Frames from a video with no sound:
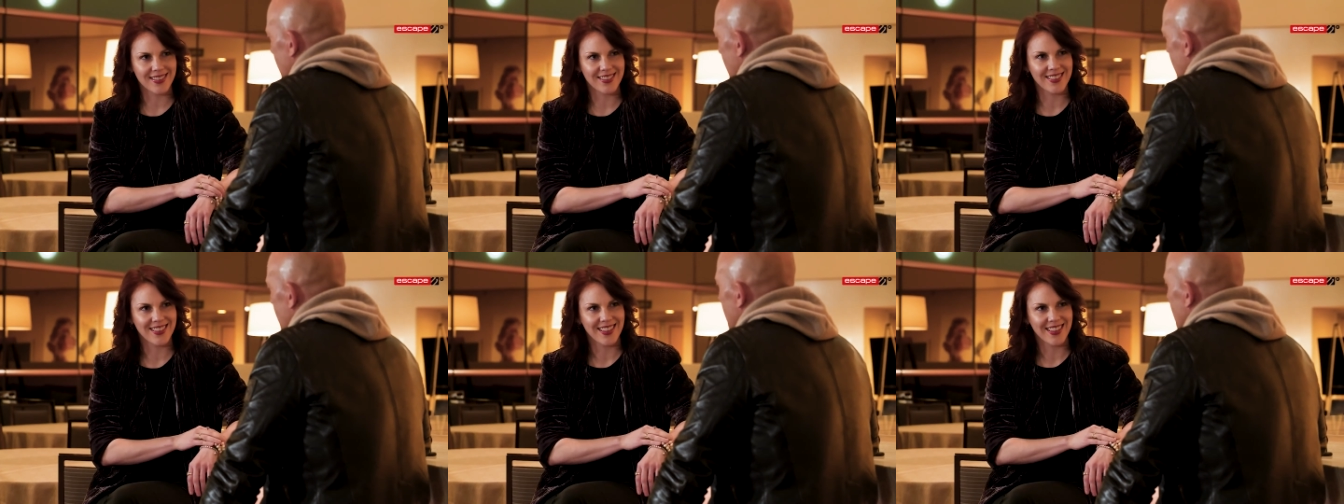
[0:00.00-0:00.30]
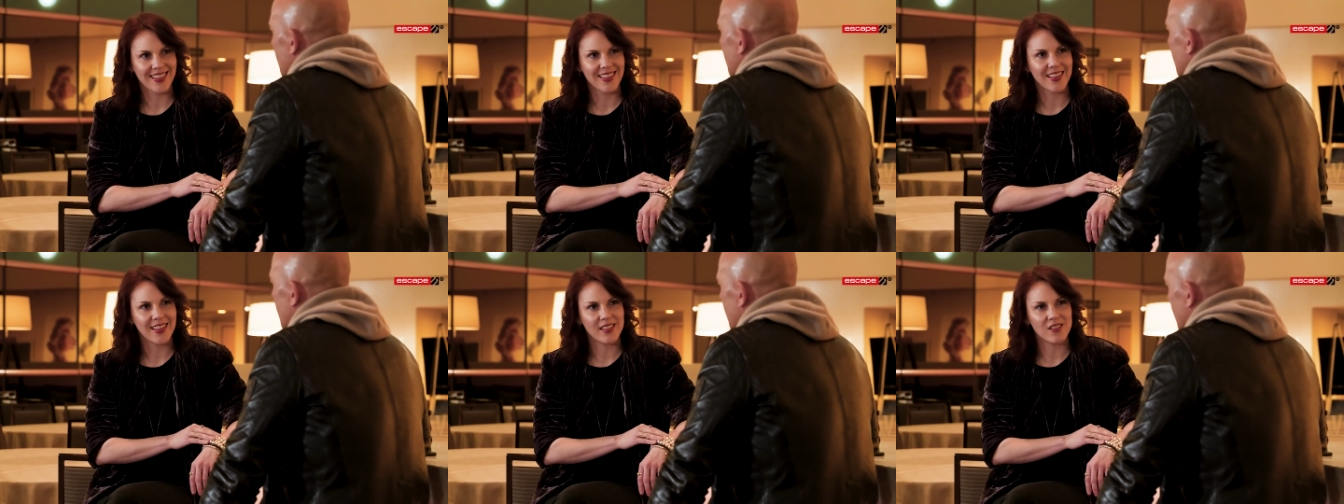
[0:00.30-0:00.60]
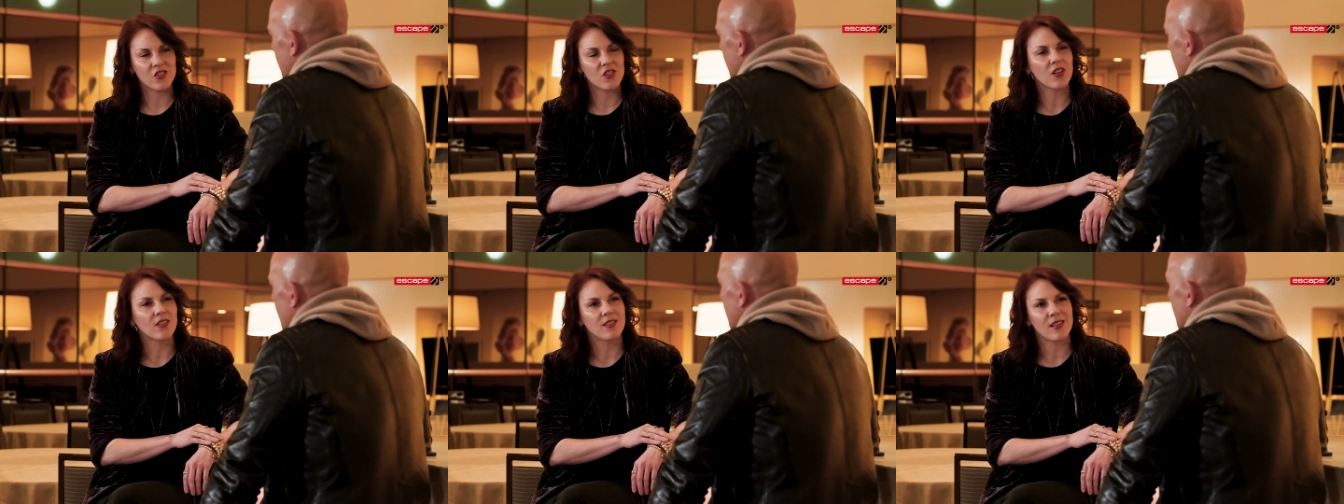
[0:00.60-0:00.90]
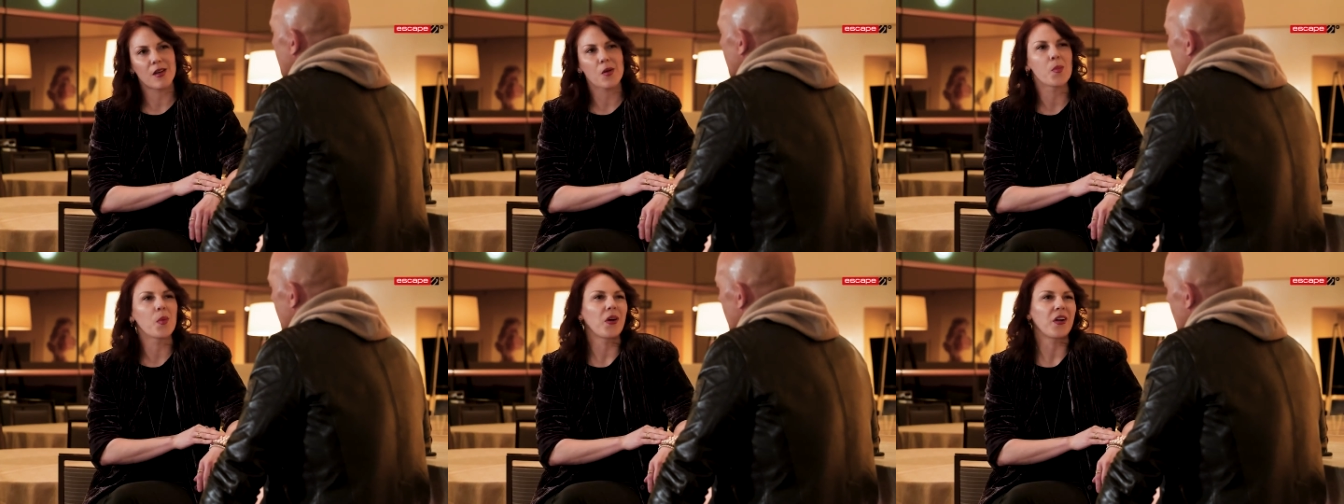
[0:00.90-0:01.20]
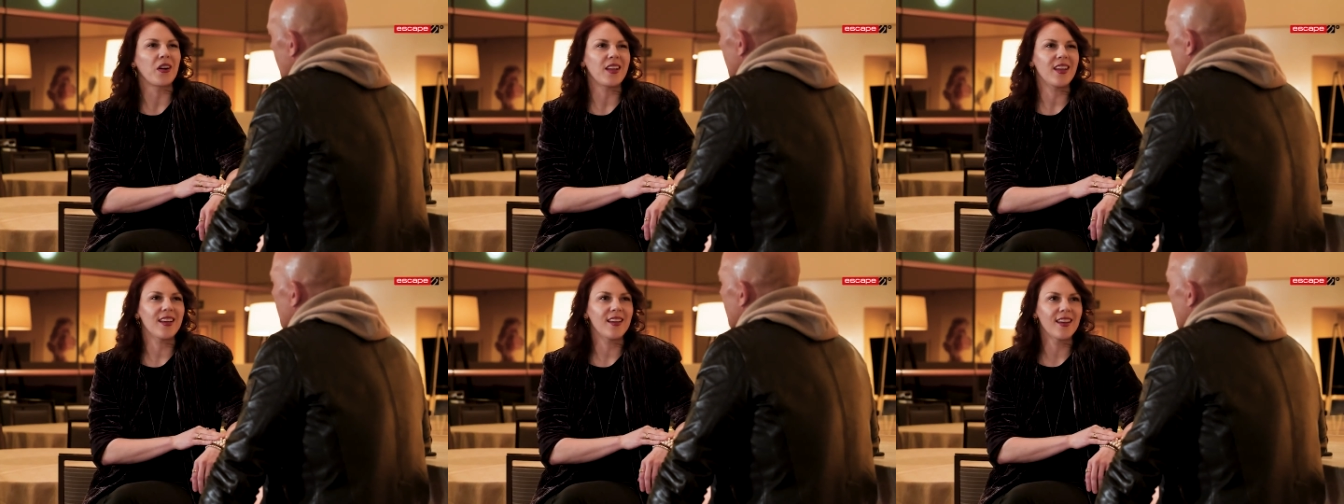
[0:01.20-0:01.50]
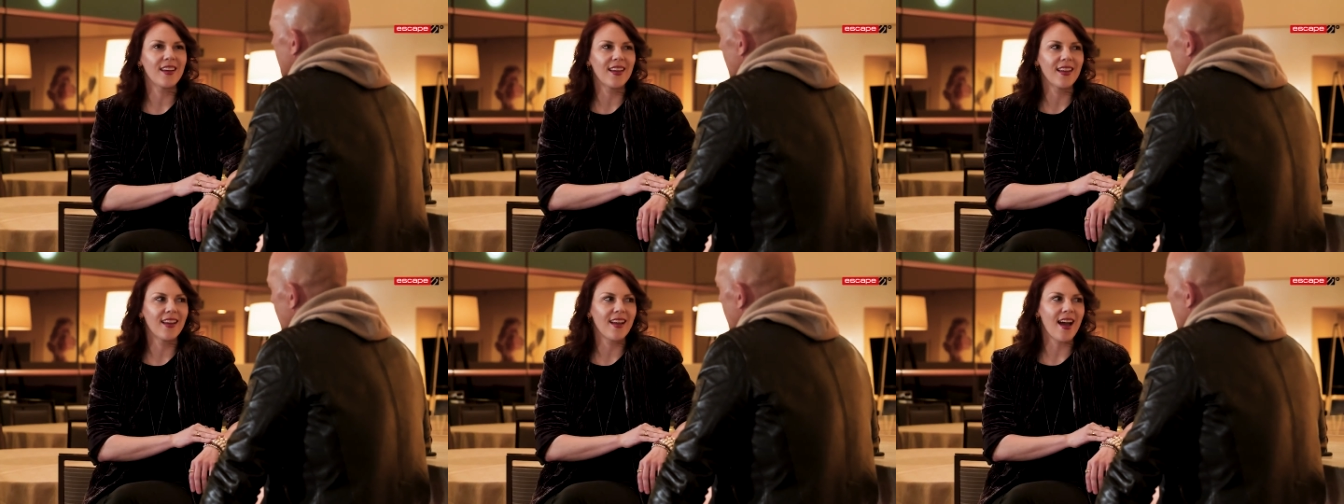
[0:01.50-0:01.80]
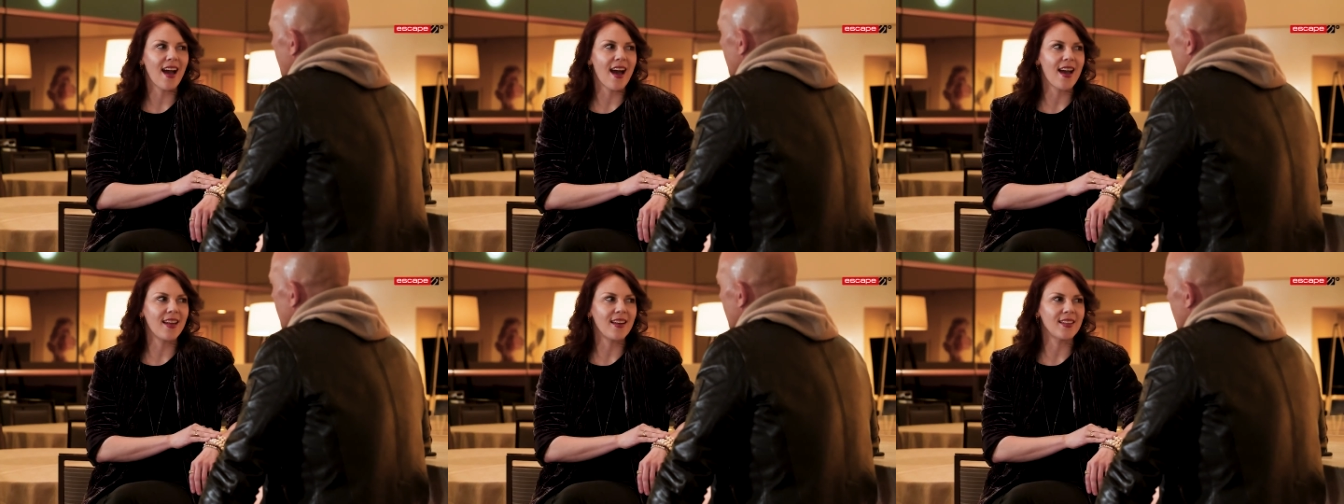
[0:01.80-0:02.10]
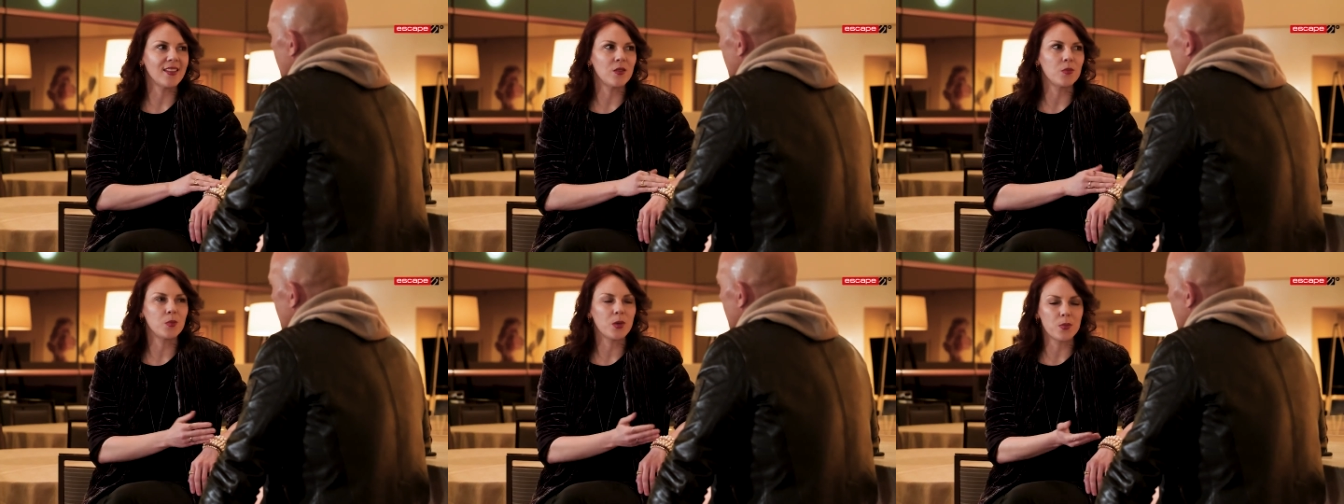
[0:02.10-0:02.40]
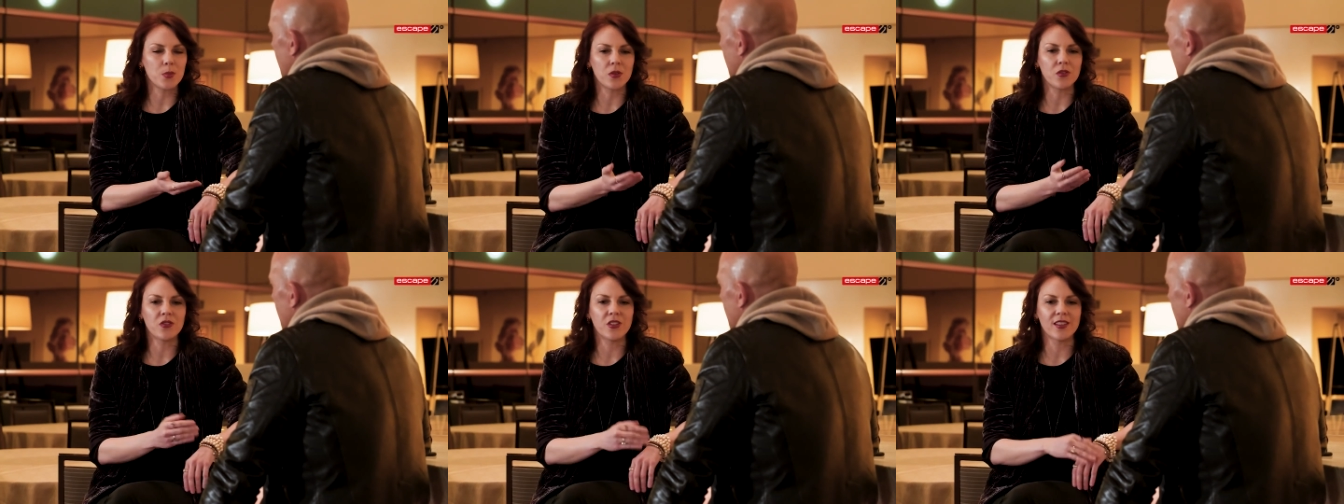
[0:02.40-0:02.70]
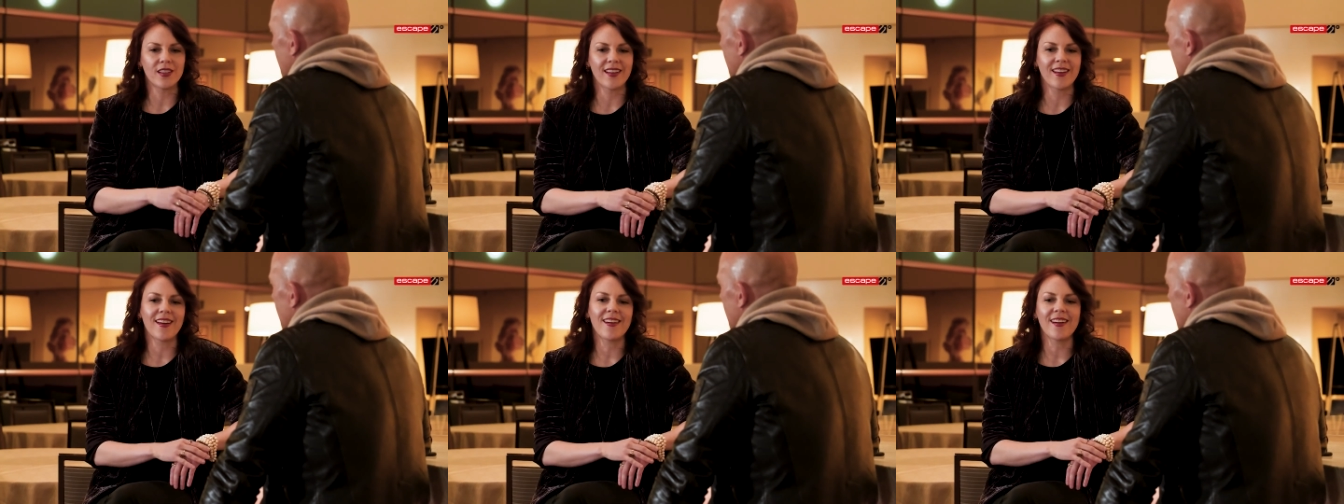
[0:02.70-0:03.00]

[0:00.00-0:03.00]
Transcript: Mm. It starts like a party, and people feel like,